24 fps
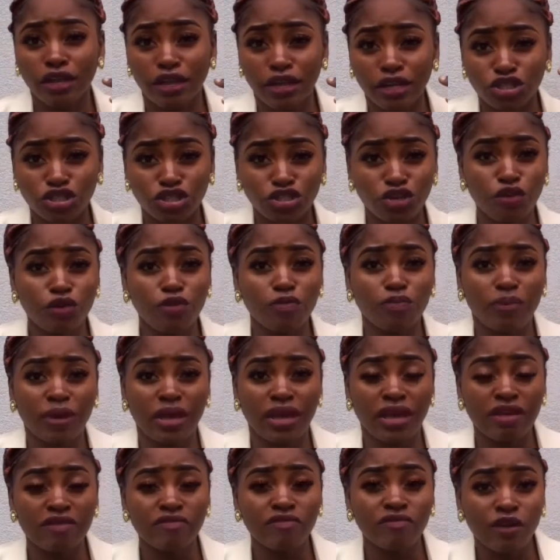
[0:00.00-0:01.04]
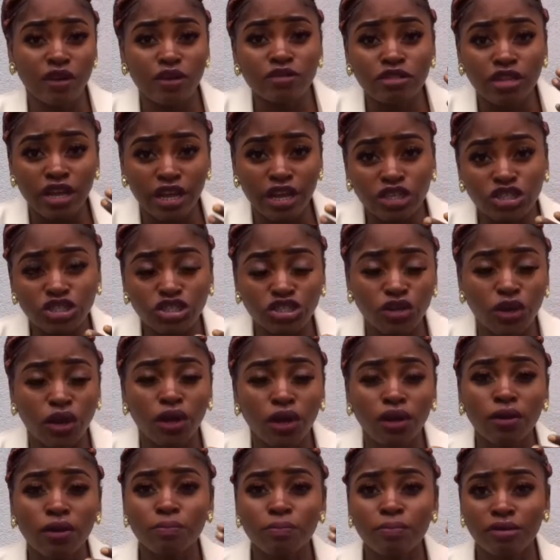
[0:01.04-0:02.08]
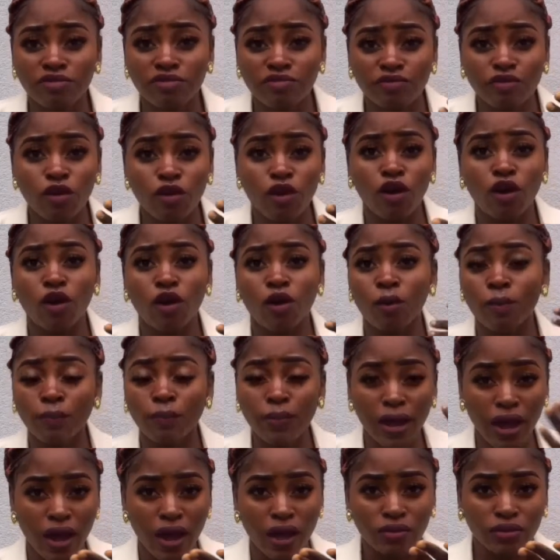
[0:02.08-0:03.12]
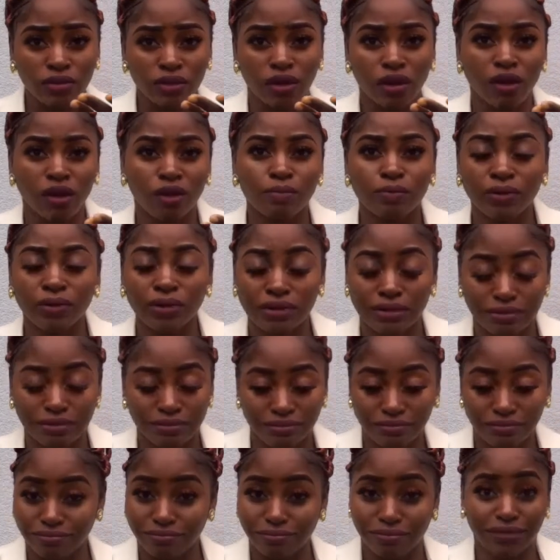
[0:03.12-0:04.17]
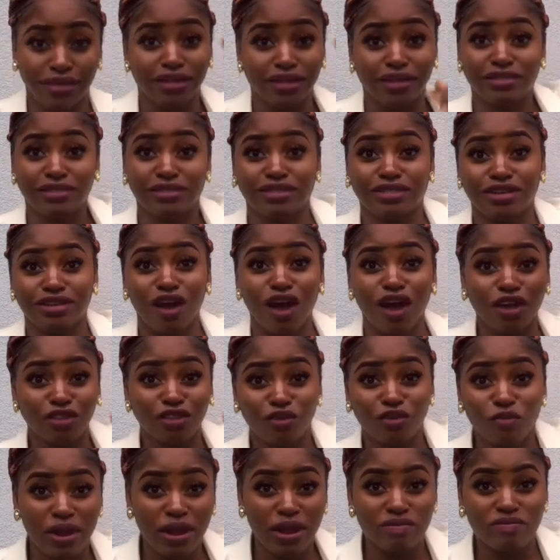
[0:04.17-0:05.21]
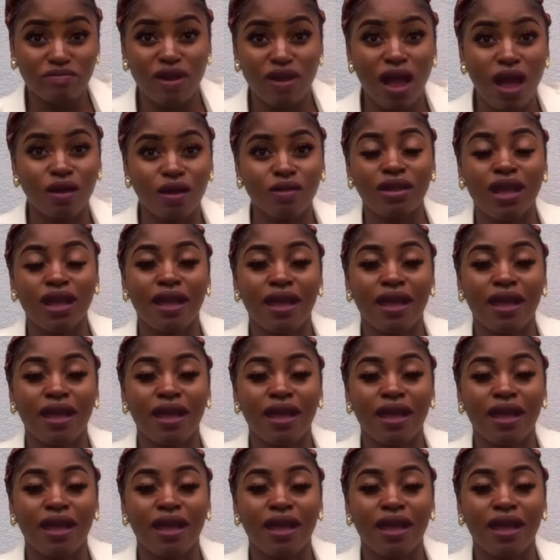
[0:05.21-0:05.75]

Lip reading: it should be foundation before powder, but it's the other way around.